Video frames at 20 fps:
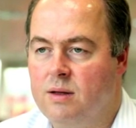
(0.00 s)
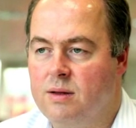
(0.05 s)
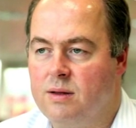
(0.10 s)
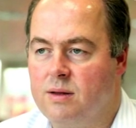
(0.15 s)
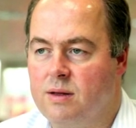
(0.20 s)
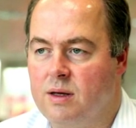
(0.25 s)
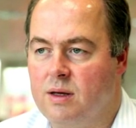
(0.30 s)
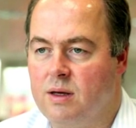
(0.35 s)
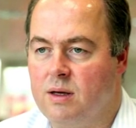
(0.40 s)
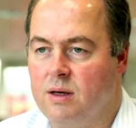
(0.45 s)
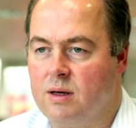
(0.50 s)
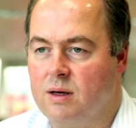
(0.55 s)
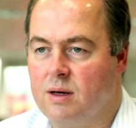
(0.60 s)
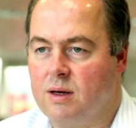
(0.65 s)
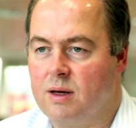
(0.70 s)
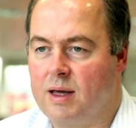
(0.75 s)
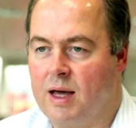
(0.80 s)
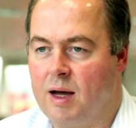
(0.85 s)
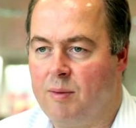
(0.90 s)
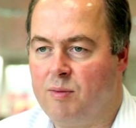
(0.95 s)
The
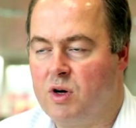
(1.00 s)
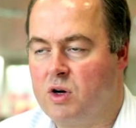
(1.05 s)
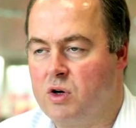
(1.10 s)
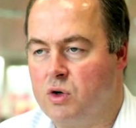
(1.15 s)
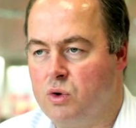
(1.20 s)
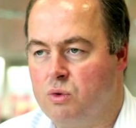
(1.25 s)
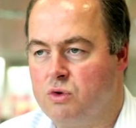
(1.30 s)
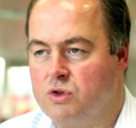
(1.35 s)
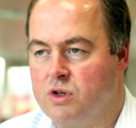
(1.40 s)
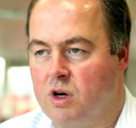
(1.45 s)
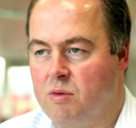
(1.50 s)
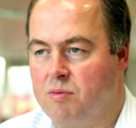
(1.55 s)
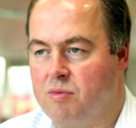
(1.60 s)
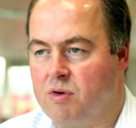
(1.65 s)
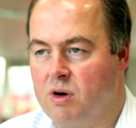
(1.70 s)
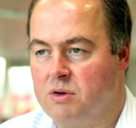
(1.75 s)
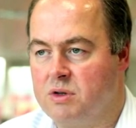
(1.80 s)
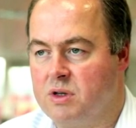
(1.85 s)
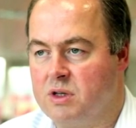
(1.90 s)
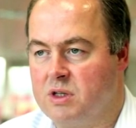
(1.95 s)
camera can also
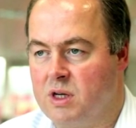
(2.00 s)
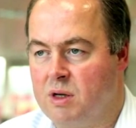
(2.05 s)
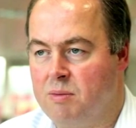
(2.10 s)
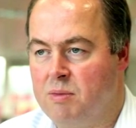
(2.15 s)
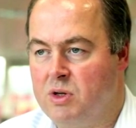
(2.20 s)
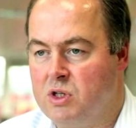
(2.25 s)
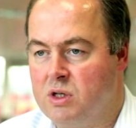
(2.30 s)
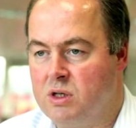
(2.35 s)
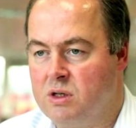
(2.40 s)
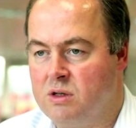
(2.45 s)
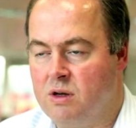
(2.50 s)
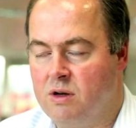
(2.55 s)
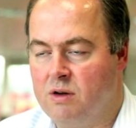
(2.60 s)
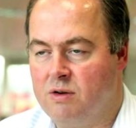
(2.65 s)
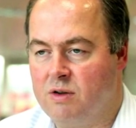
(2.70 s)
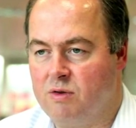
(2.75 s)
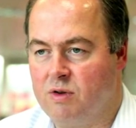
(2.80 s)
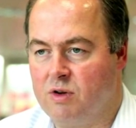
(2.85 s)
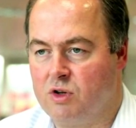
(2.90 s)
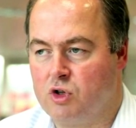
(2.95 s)
process images
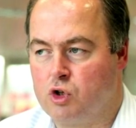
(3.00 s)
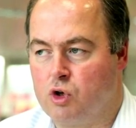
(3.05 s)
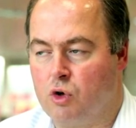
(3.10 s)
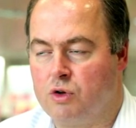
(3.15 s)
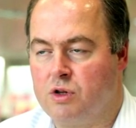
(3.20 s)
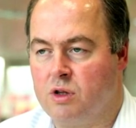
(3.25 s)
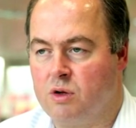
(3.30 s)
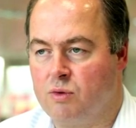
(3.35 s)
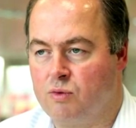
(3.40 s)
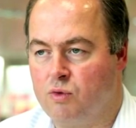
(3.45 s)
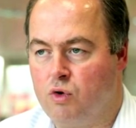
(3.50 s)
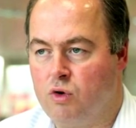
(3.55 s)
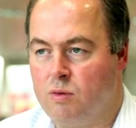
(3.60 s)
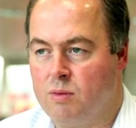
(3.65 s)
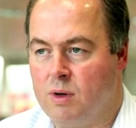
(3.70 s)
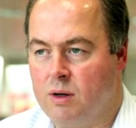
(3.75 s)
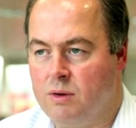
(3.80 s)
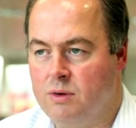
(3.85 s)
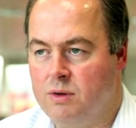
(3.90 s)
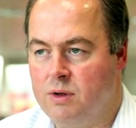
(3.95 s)
that are shot in the RAW
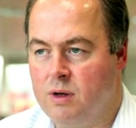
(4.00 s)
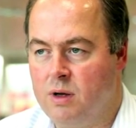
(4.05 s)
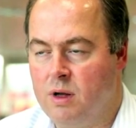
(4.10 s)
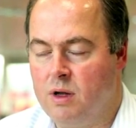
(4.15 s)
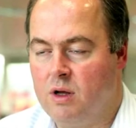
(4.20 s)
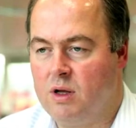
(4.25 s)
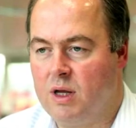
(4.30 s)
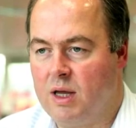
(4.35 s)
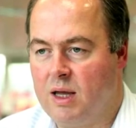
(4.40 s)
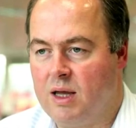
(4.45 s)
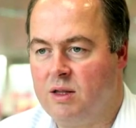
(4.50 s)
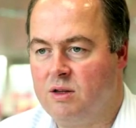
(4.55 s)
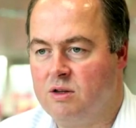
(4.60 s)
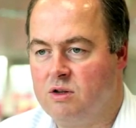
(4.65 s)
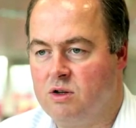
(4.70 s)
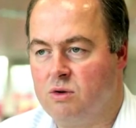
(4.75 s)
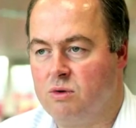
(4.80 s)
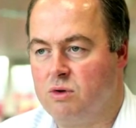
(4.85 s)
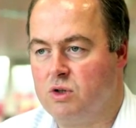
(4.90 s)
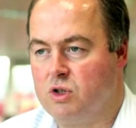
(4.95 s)
mode
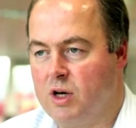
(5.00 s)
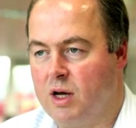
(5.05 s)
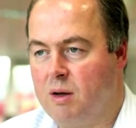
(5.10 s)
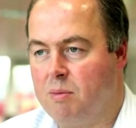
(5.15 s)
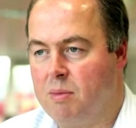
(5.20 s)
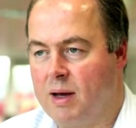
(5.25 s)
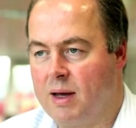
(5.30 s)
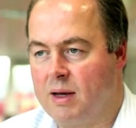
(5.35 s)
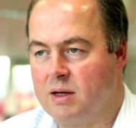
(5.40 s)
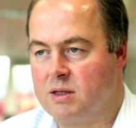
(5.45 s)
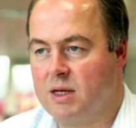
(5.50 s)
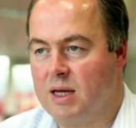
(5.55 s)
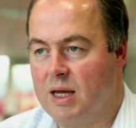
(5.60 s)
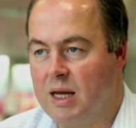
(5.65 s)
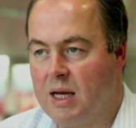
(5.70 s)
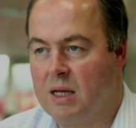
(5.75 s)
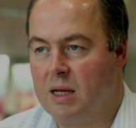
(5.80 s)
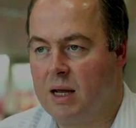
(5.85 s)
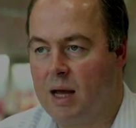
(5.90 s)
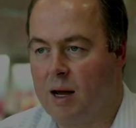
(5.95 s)
into JPEGs
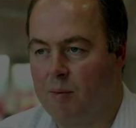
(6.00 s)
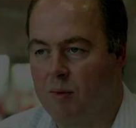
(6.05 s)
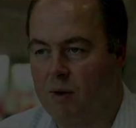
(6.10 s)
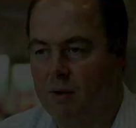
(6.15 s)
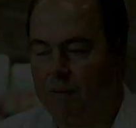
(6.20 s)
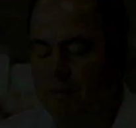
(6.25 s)
in camera.